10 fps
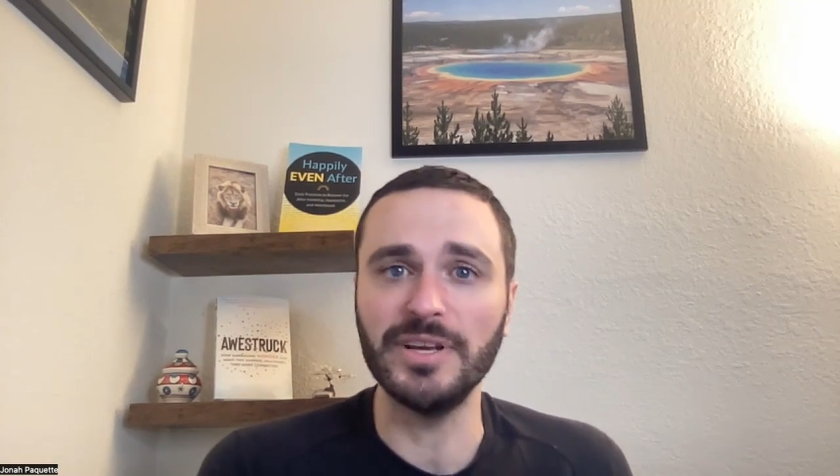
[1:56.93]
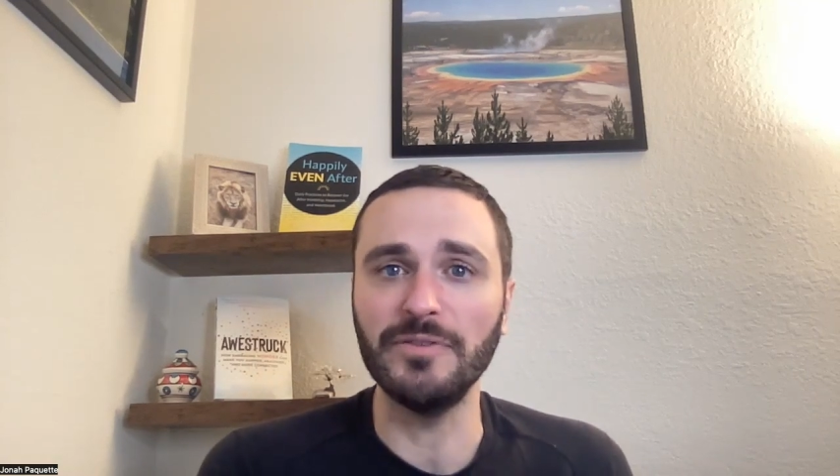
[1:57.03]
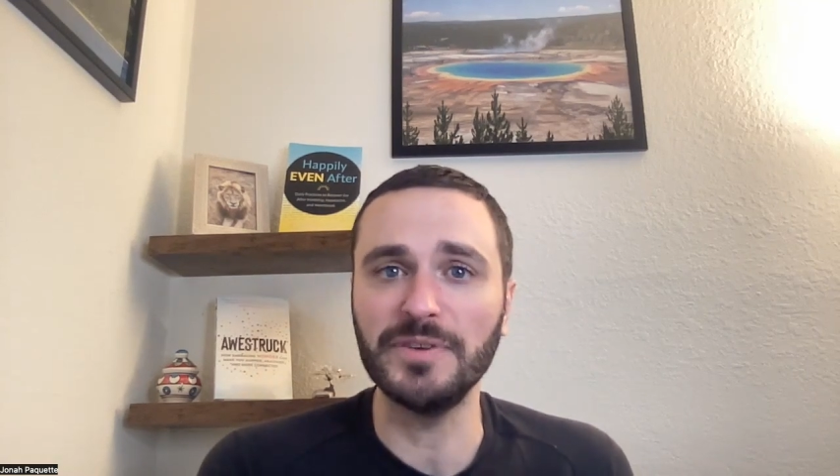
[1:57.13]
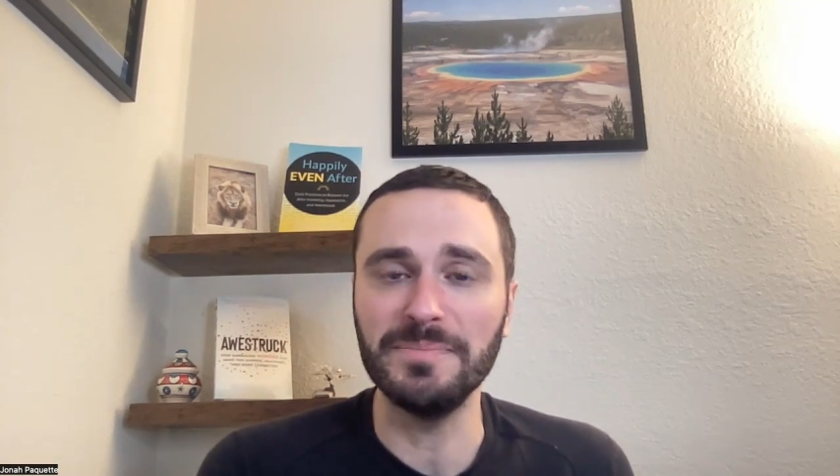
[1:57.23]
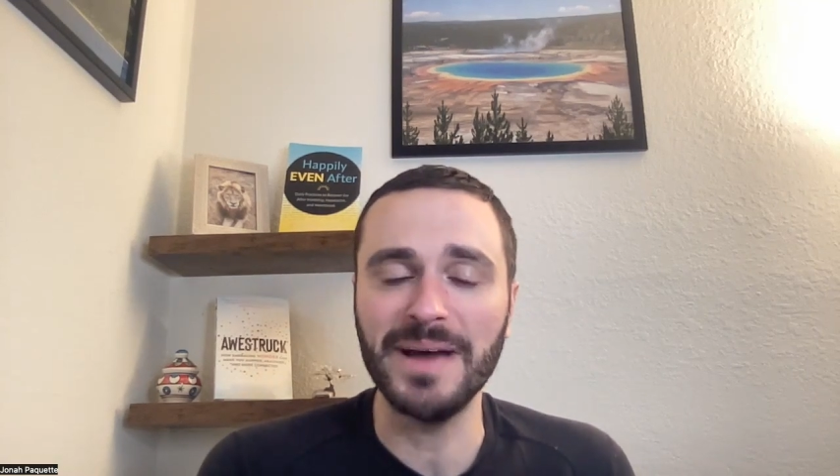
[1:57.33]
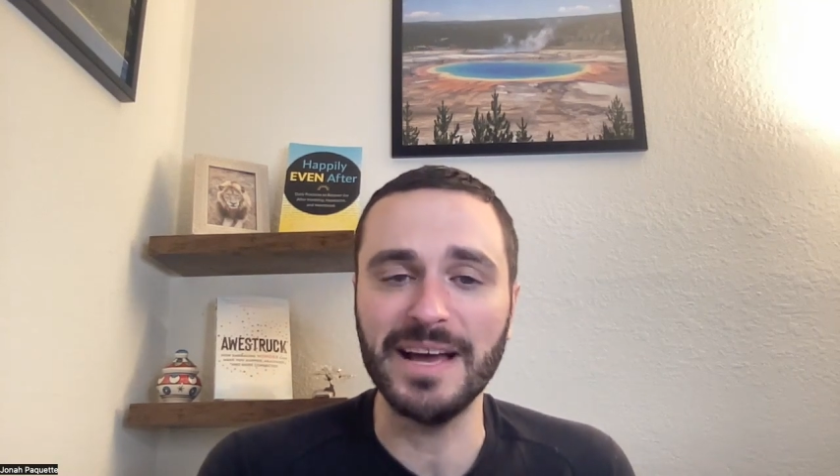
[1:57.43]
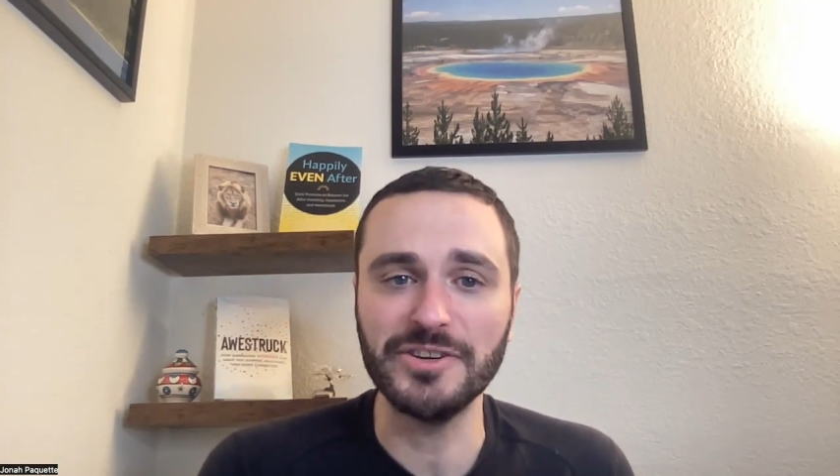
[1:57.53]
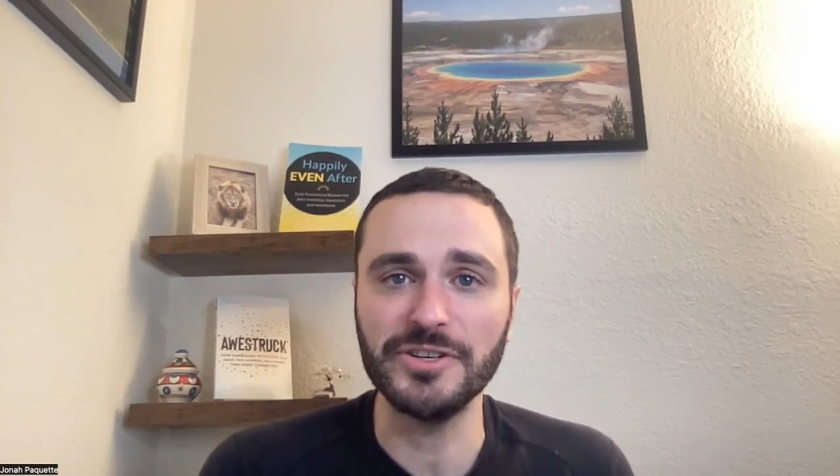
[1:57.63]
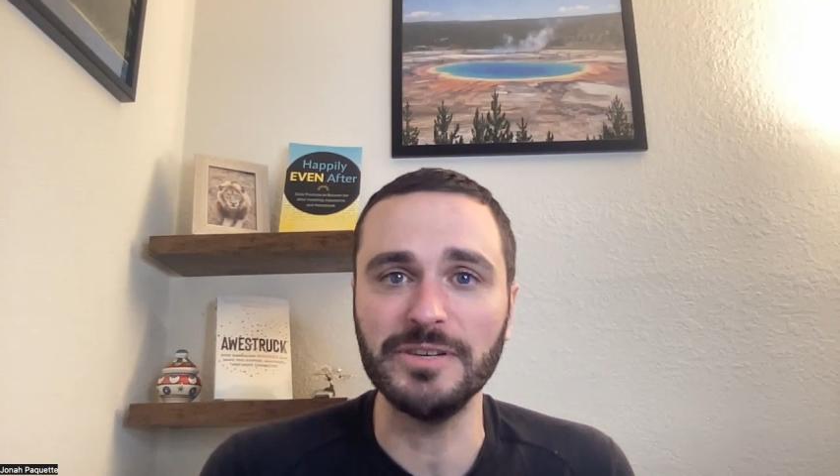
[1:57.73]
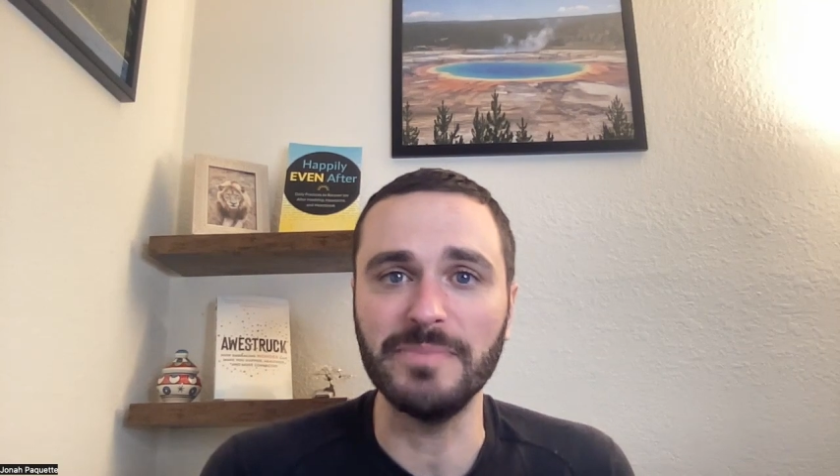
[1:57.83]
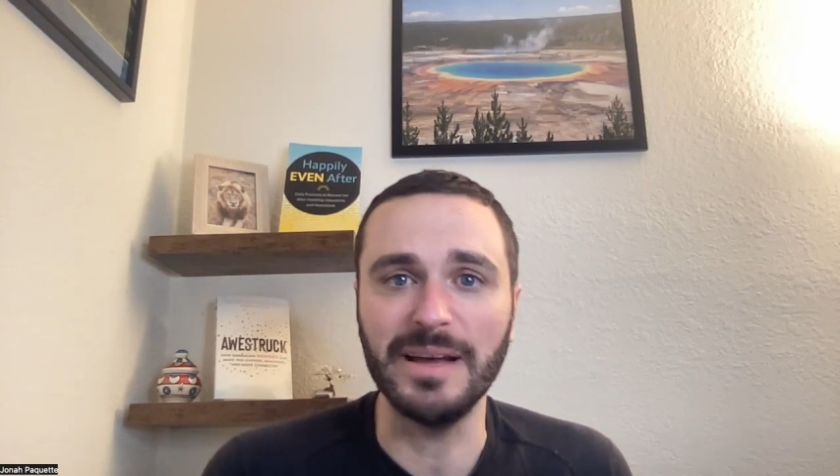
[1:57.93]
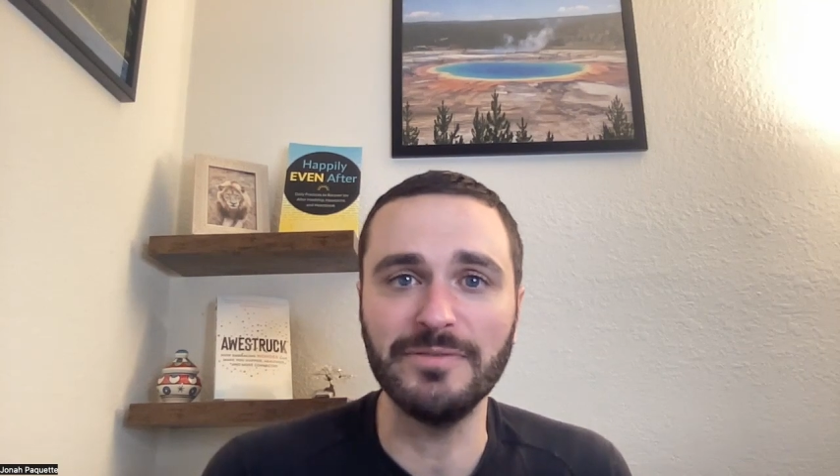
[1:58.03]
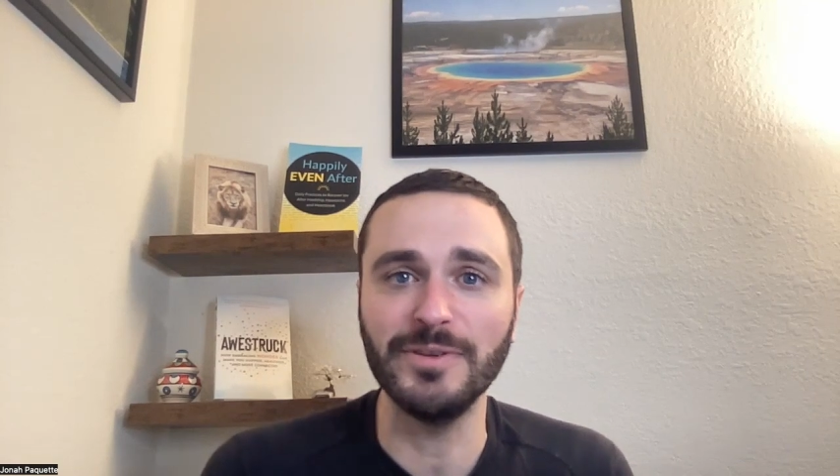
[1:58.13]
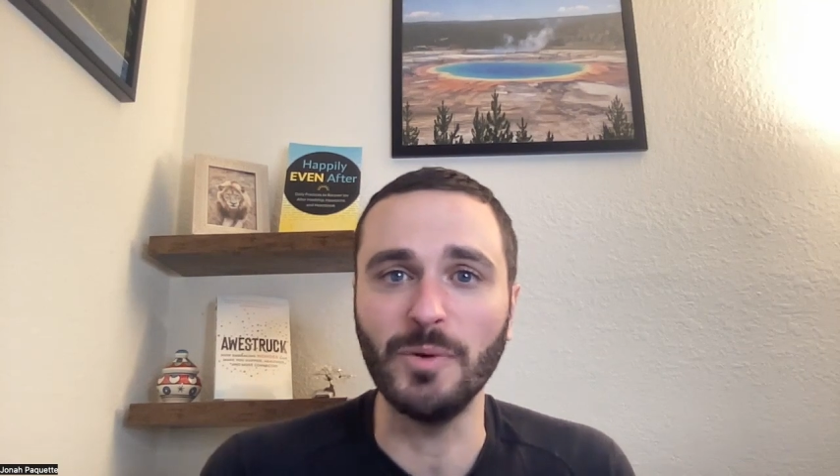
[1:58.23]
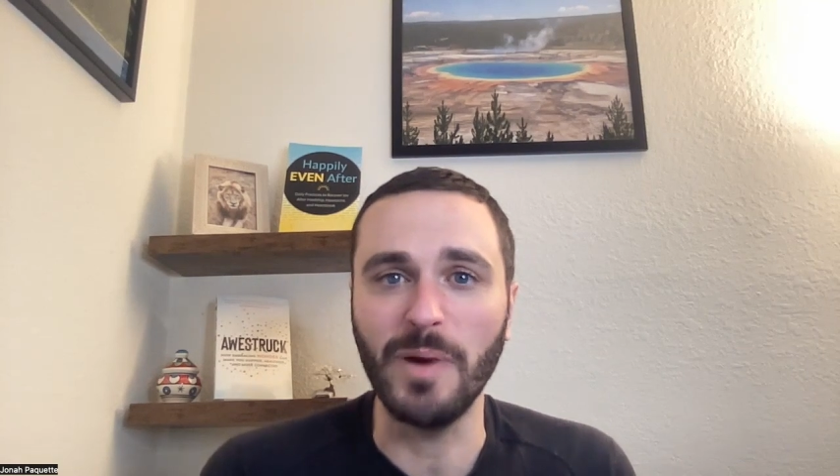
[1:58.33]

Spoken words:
self-compassion, mindful